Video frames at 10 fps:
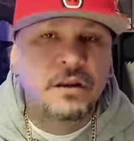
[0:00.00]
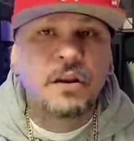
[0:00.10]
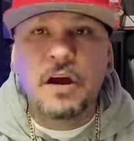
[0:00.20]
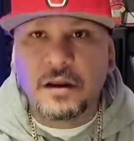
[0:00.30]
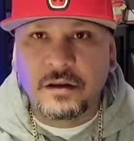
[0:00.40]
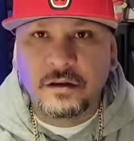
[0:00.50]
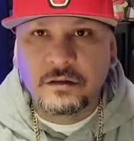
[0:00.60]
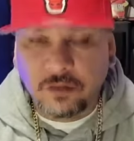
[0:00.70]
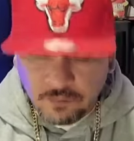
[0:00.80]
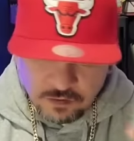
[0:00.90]
look,
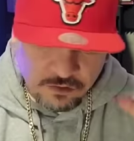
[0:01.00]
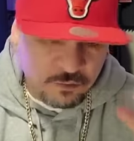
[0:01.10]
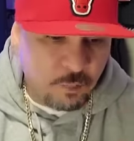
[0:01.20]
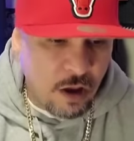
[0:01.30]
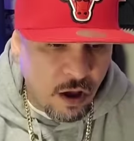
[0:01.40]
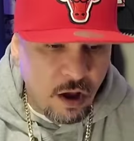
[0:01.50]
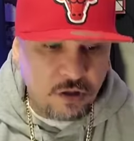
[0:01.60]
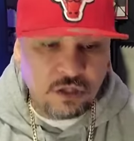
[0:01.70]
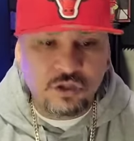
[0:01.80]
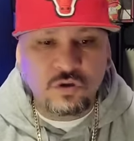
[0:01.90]
the vato's
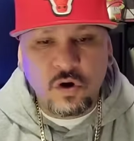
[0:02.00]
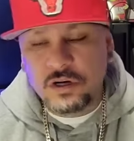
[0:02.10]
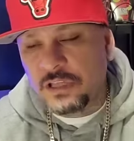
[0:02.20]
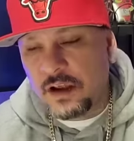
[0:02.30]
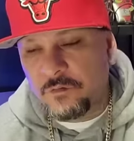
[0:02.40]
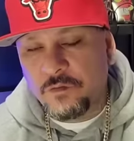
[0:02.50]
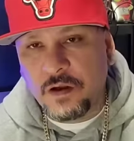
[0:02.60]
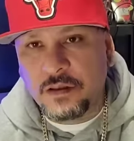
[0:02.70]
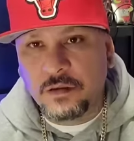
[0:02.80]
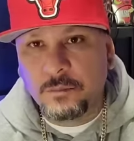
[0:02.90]
bald. He's short. He's got a
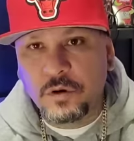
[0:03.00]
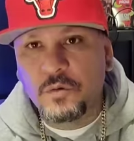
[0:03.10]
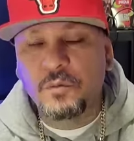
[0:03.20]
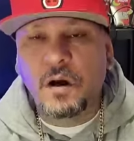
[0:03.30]
fucking blue